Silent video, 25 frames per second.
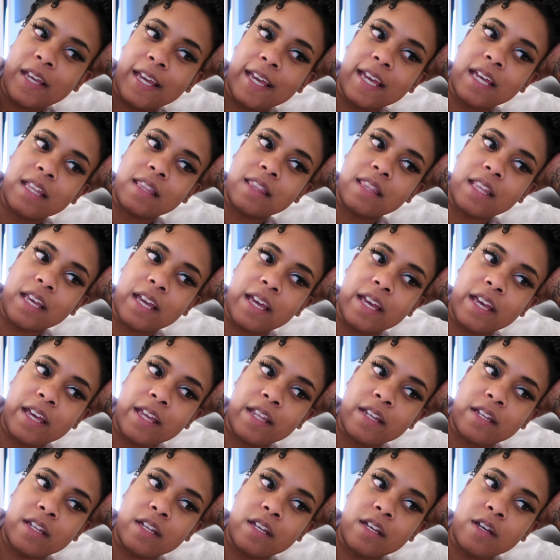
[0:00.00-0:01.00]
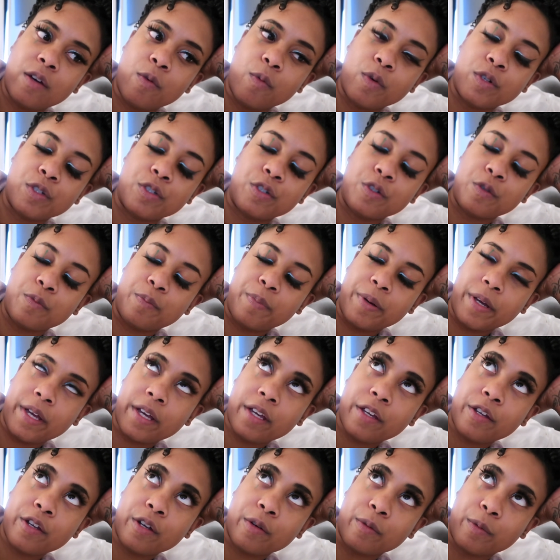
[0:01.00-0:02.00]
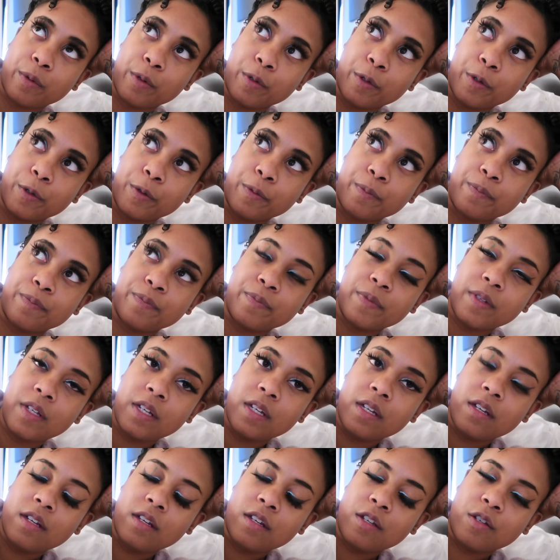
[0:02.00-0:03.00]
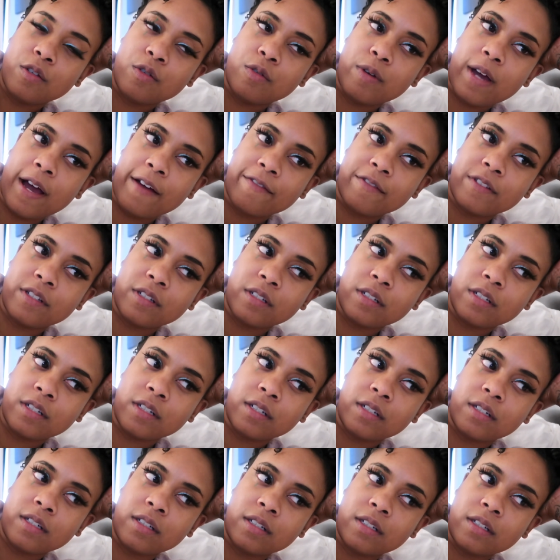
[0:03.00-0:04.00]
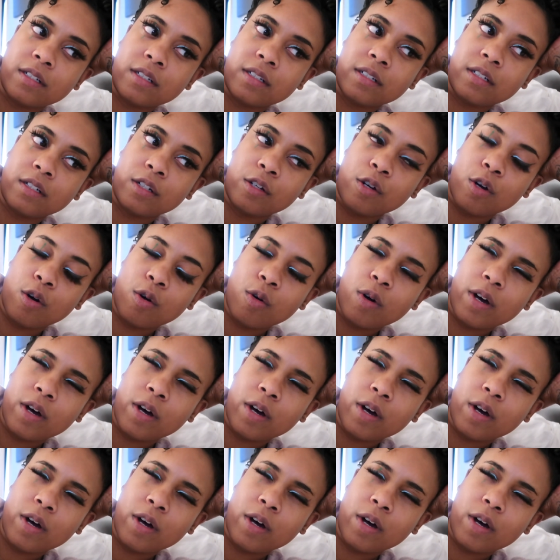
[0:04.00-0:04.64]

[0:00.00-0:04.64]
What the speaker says: And then once you pick your room, you have to go